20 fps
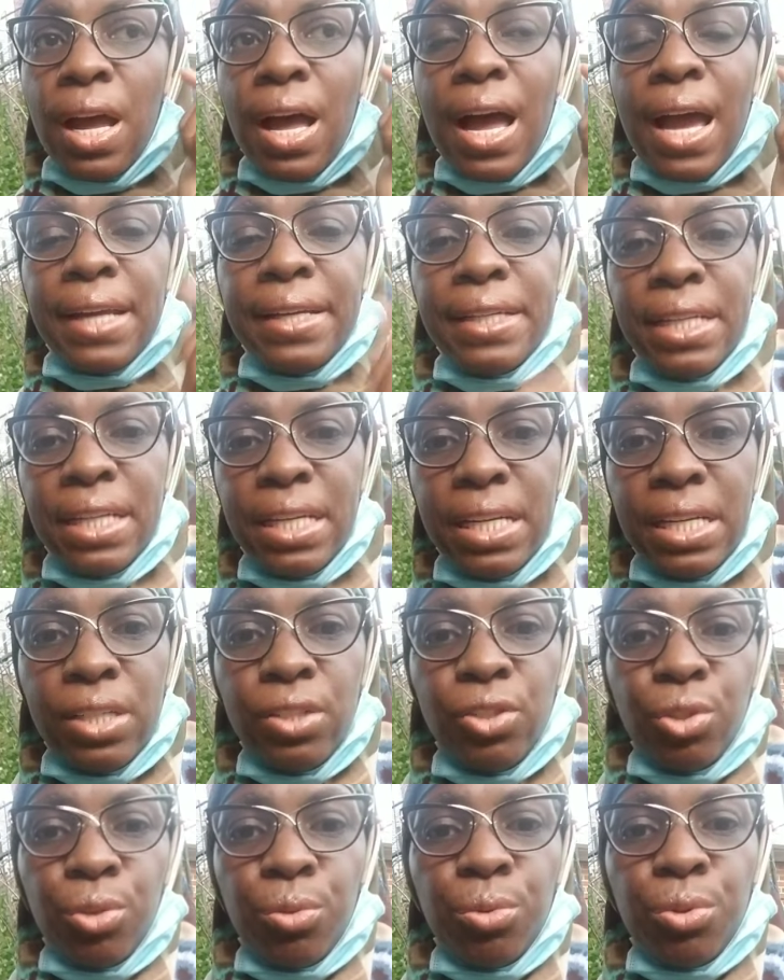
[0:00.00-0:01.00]
I
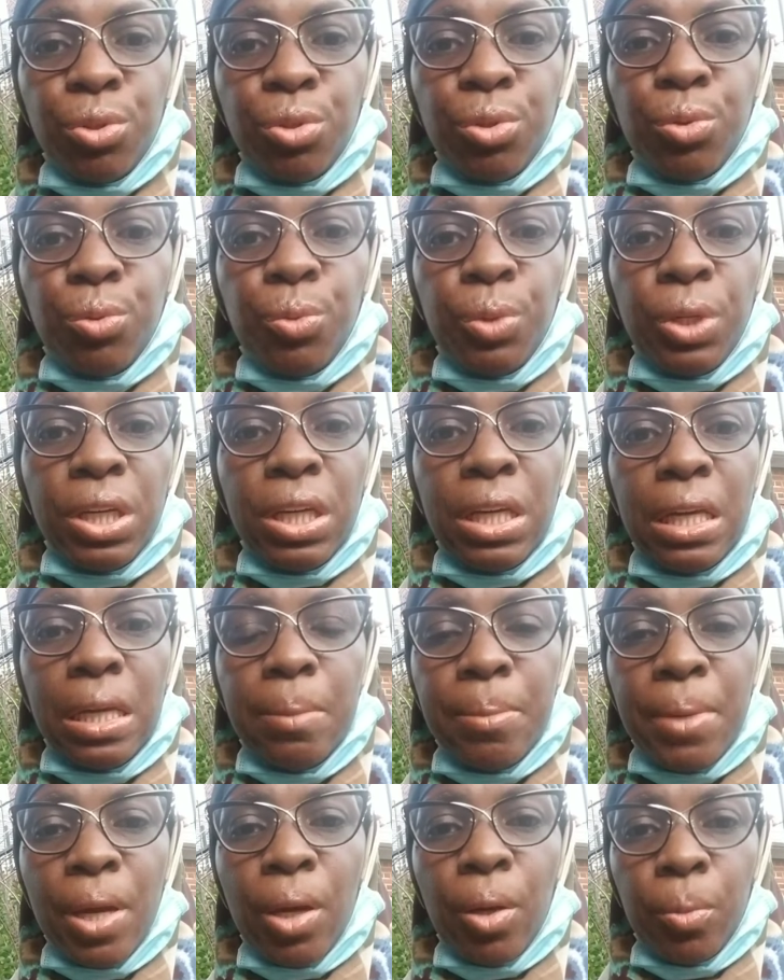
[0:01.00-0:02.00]
need you to
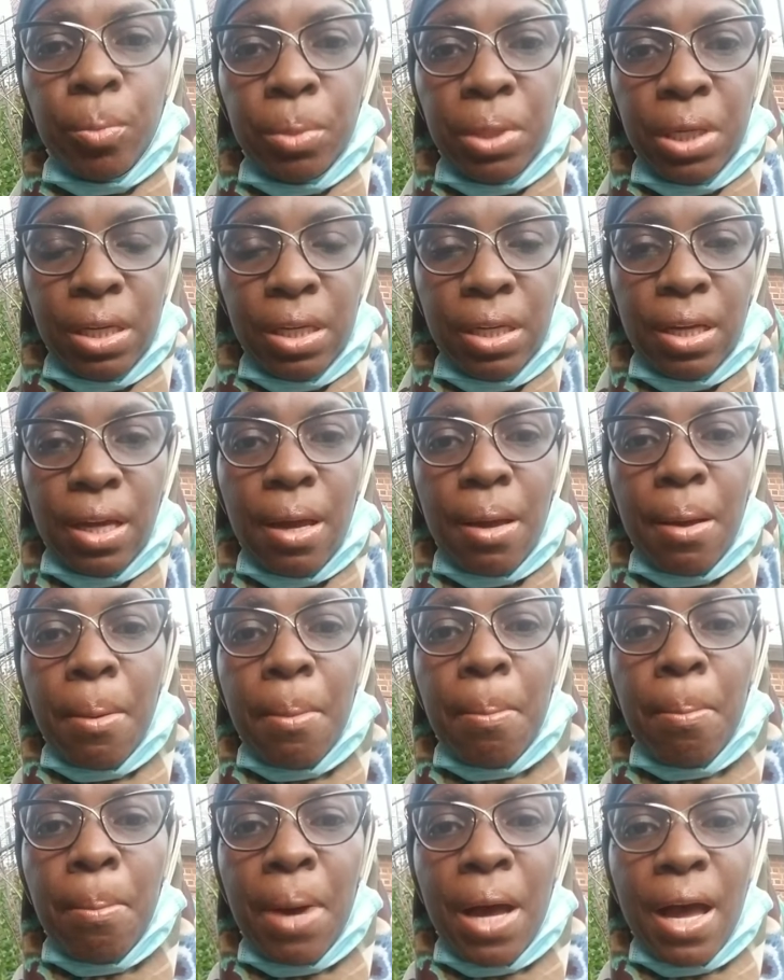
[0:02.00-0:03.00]
email me
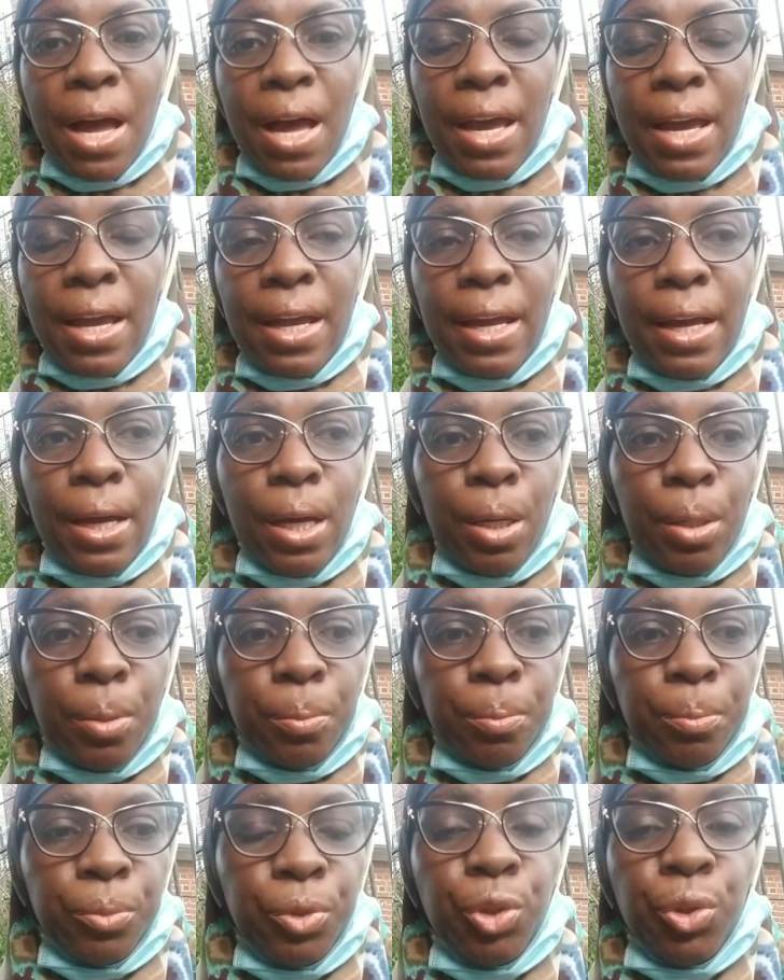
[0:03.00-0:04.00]
my
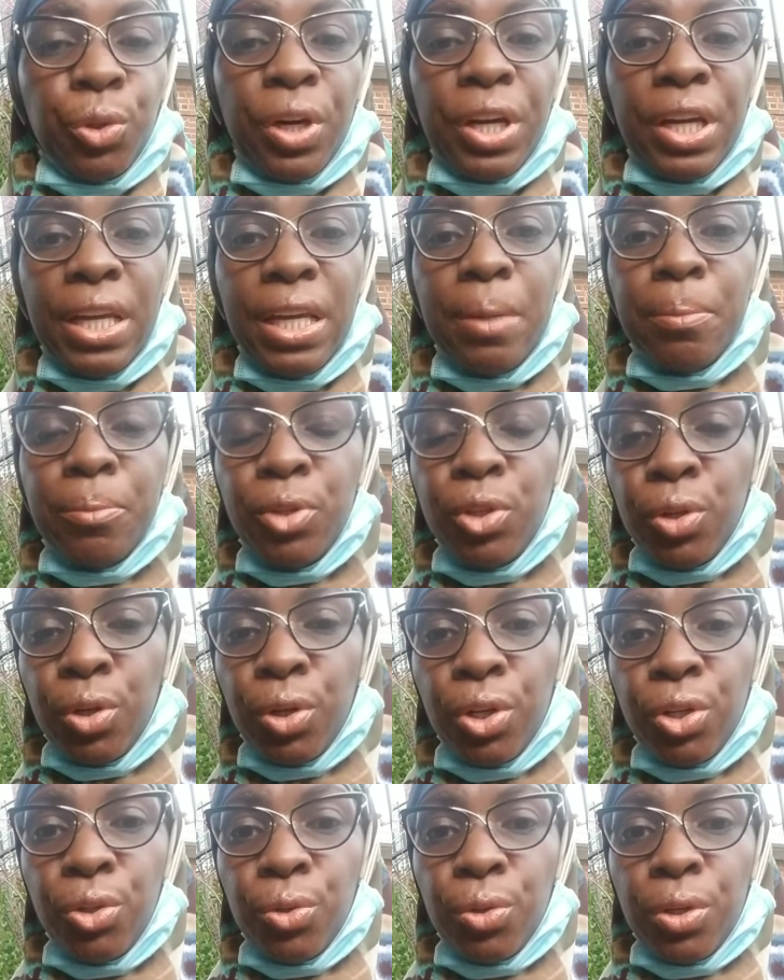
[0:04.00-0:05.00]

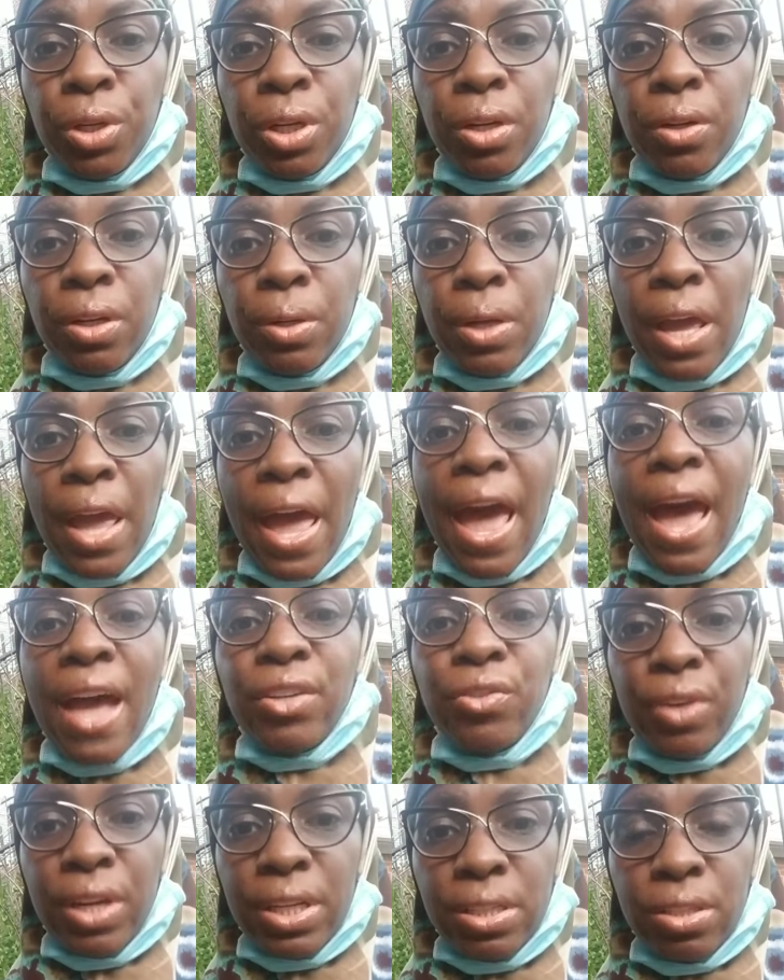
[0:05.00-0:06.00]
your
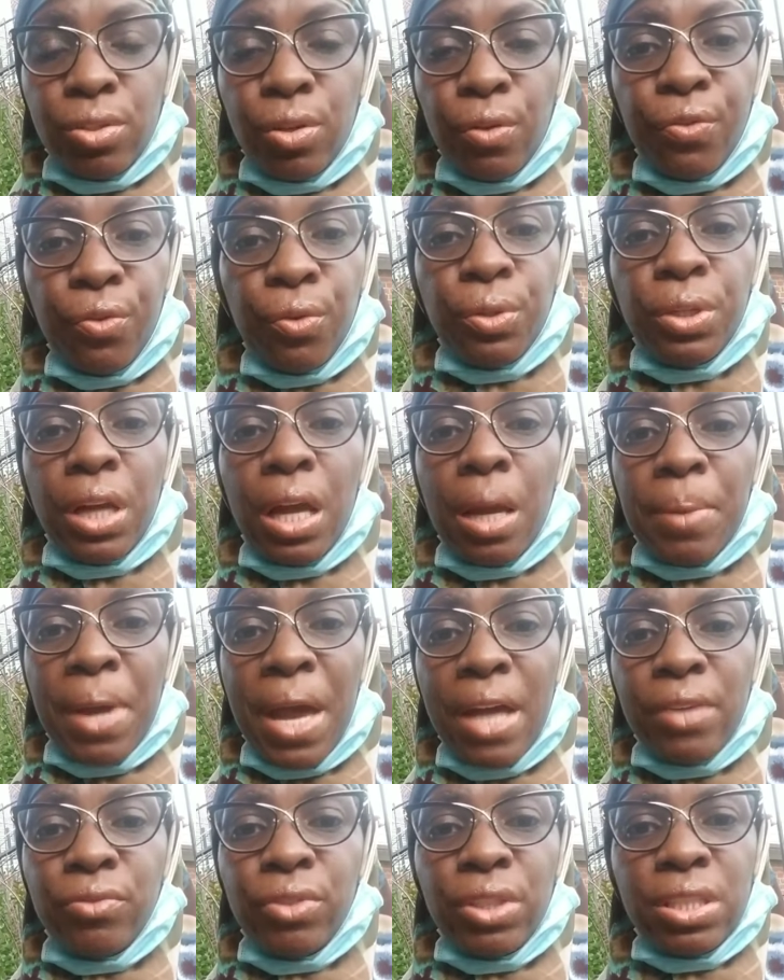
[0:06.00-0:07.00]
address, your full name,
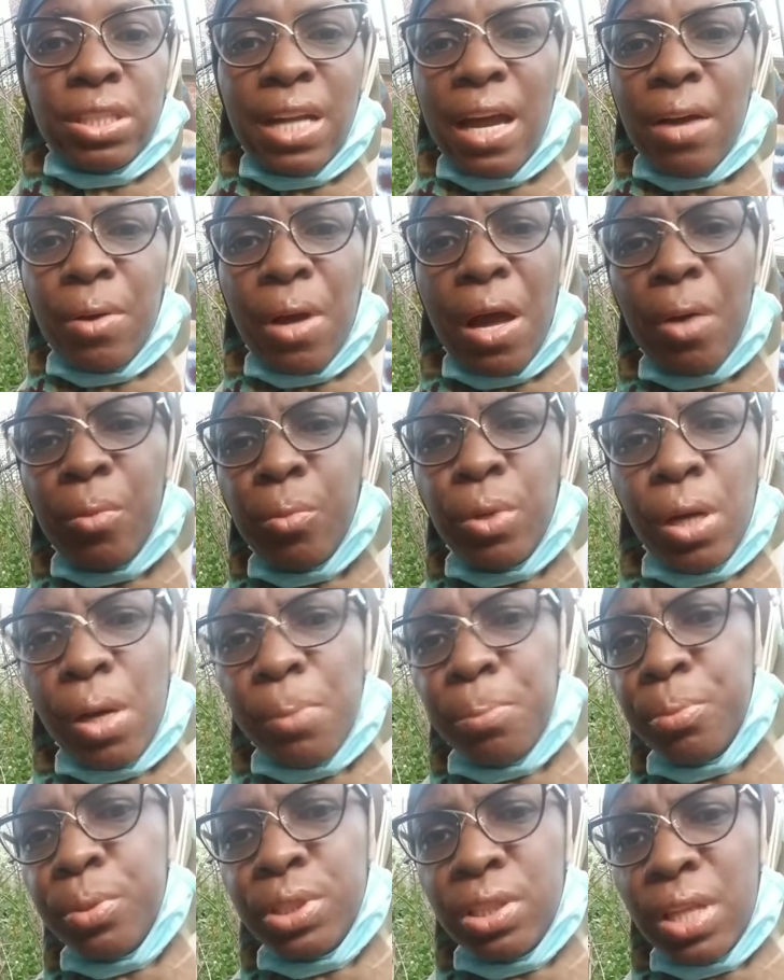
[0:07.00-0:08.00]
address, and
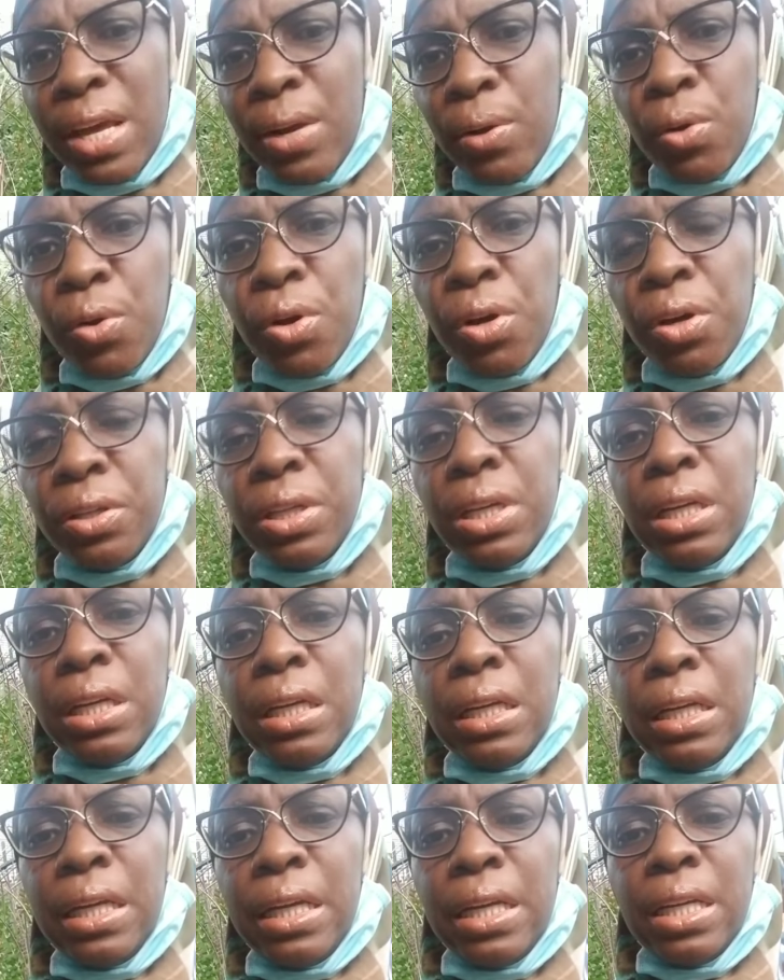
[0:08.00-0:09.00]
I'll put that all
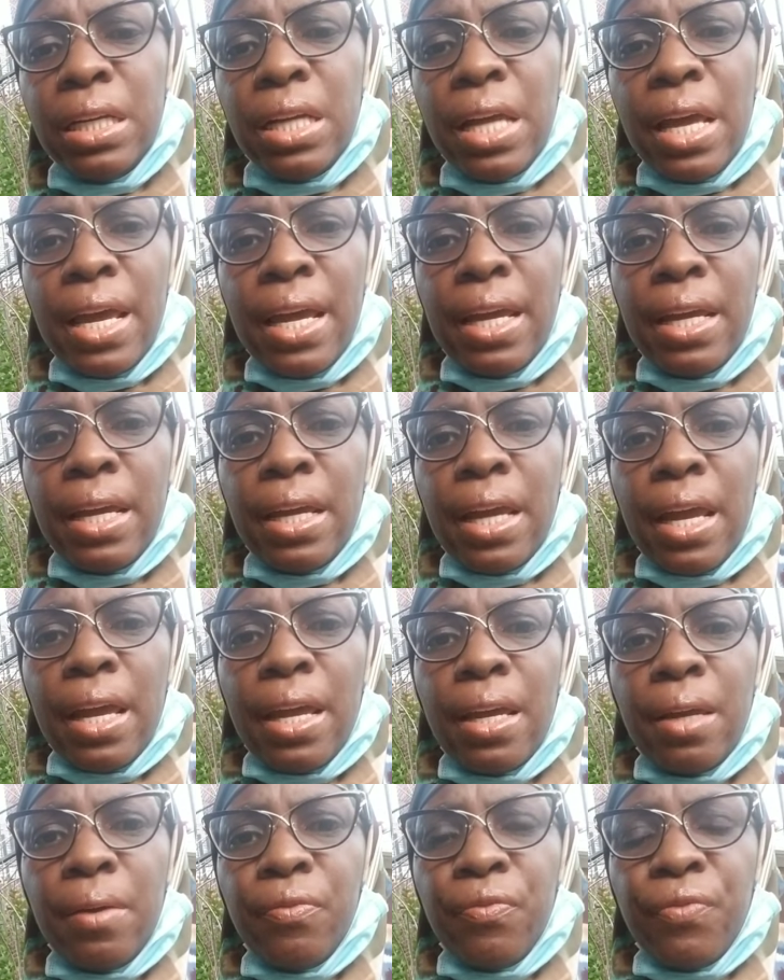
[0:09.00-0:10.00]
in
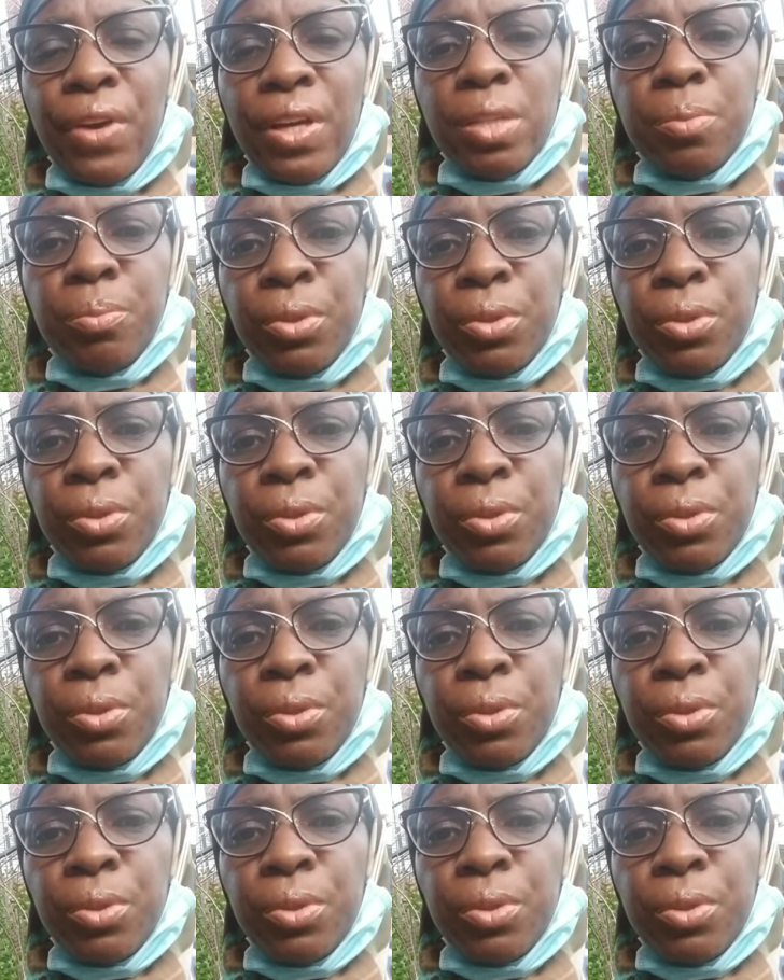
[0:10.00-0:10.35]
a Facebook